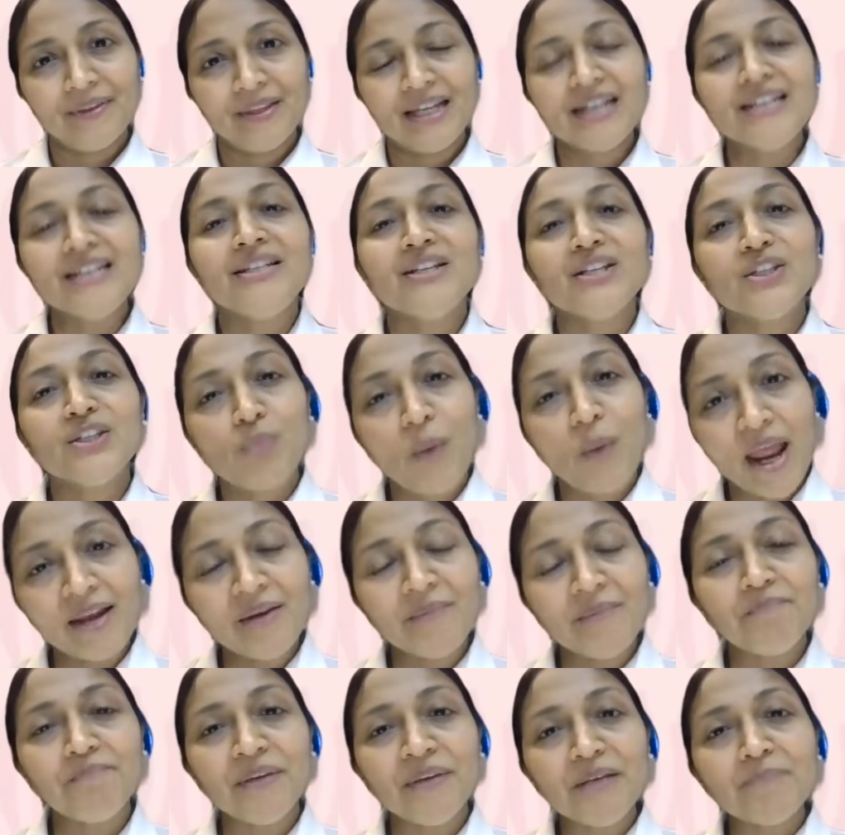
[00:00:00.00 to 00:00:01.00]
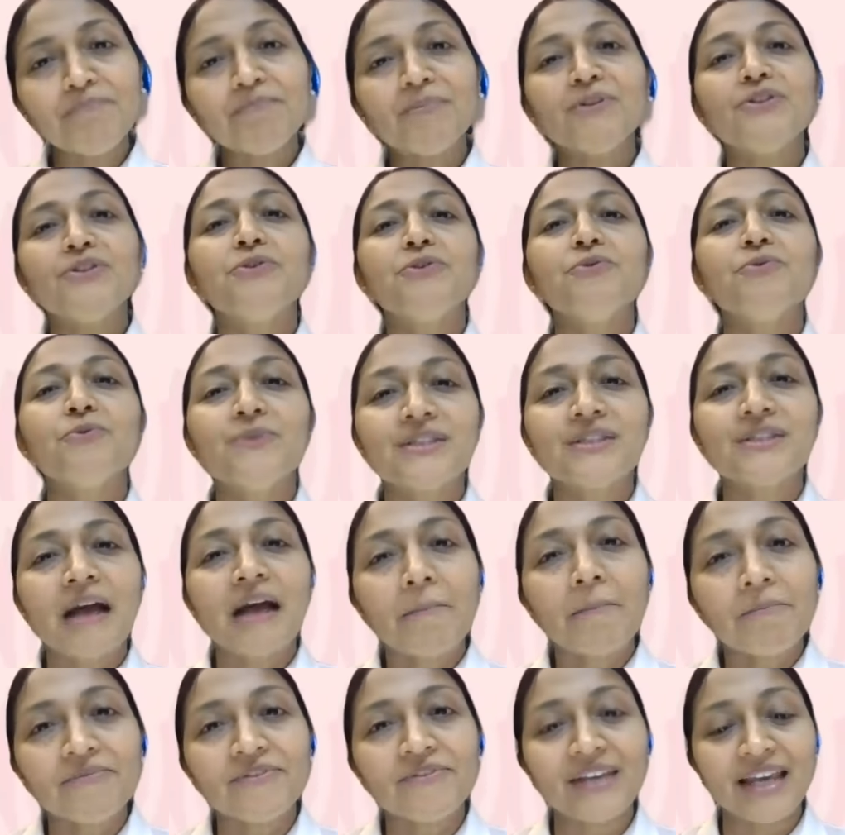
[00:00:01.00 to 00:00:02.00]
It is when people do
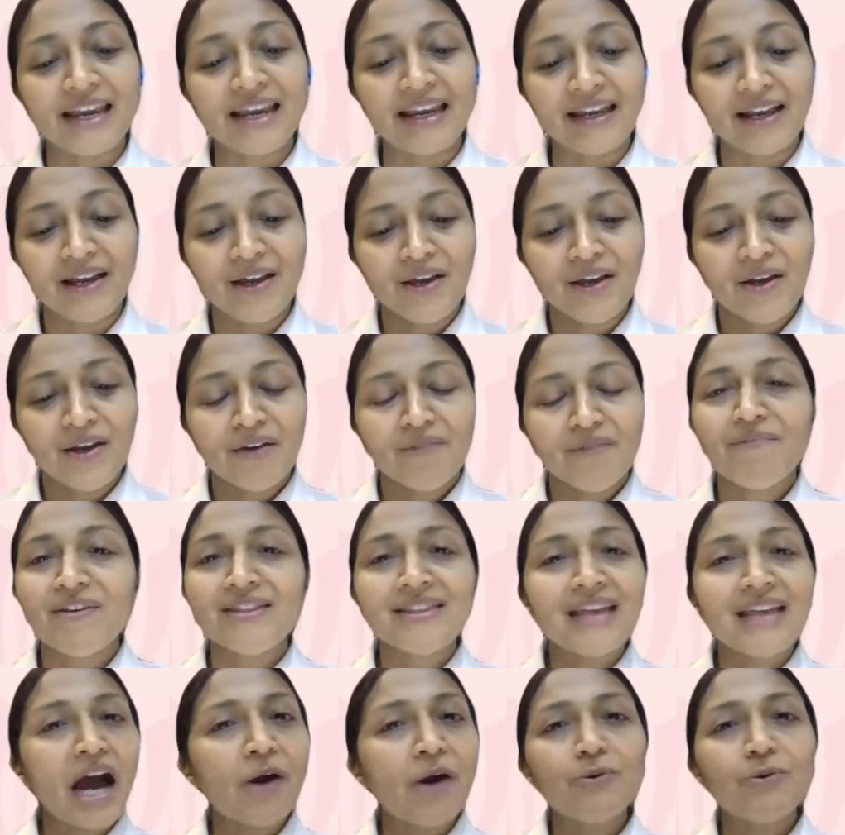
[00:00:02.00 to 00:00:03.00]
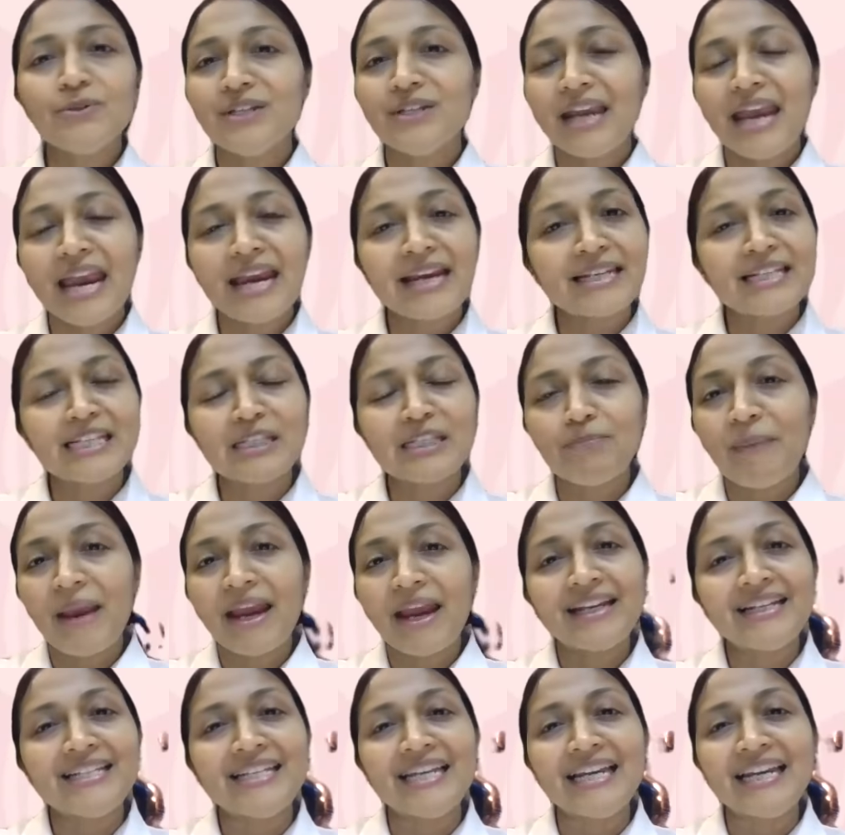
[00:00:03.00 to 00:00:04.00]
something without
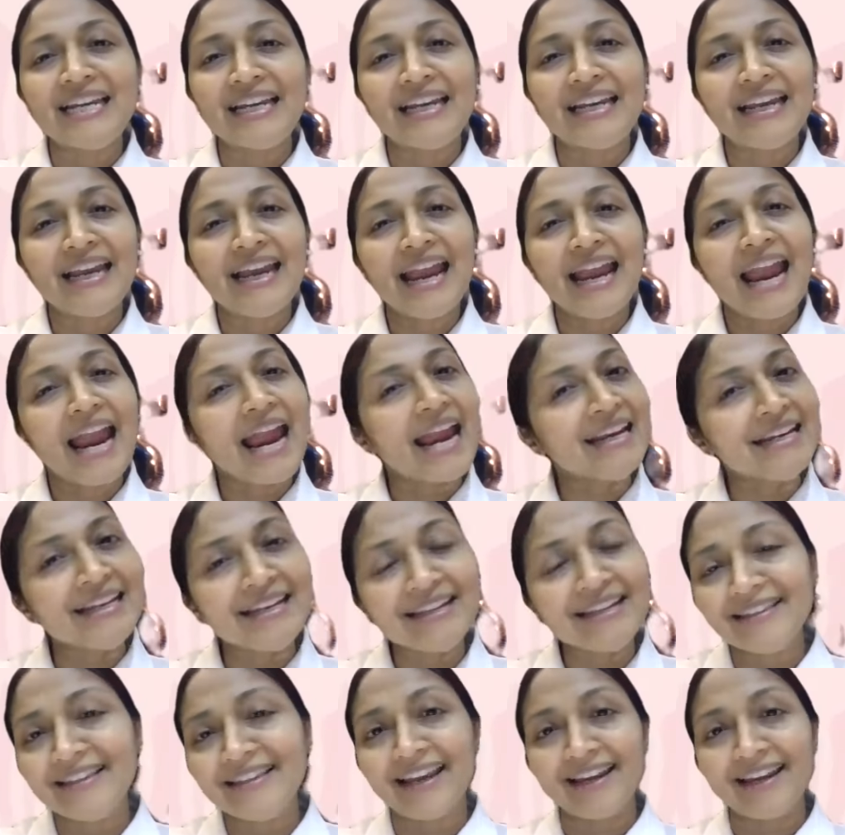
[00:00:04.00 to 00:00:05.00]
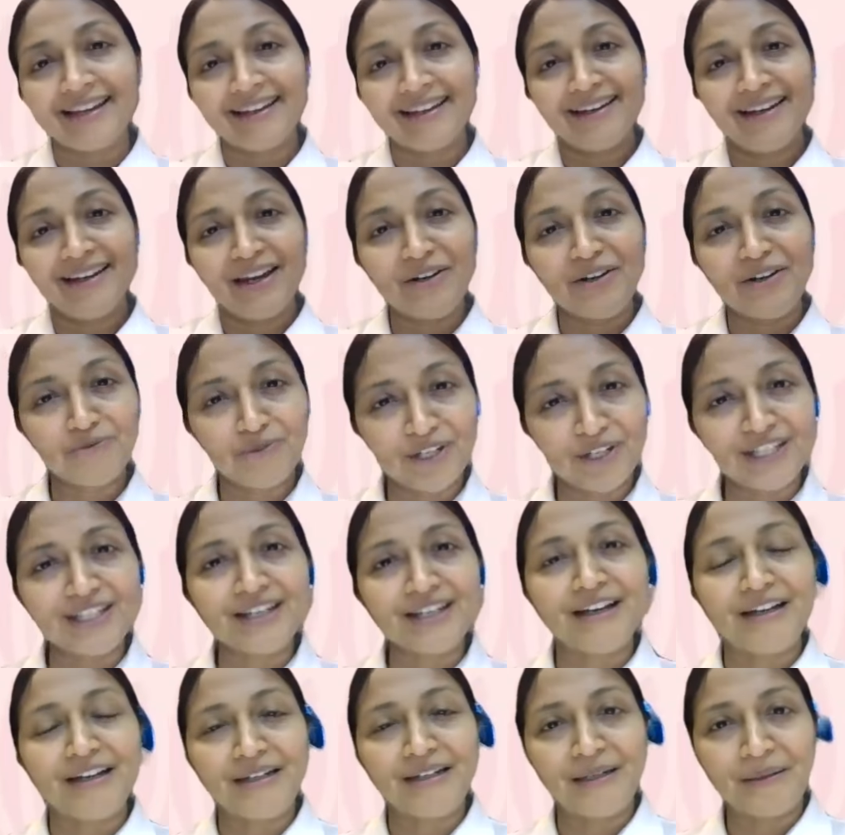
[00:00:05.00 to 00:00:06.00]
expecting anything in
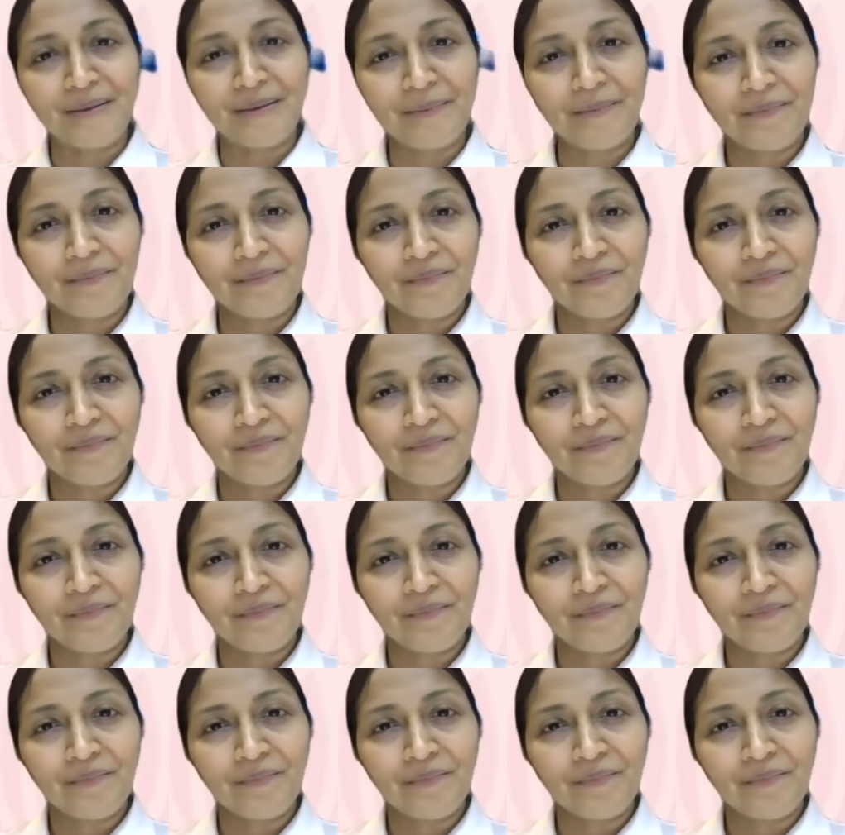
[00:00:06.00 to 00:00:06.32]
return.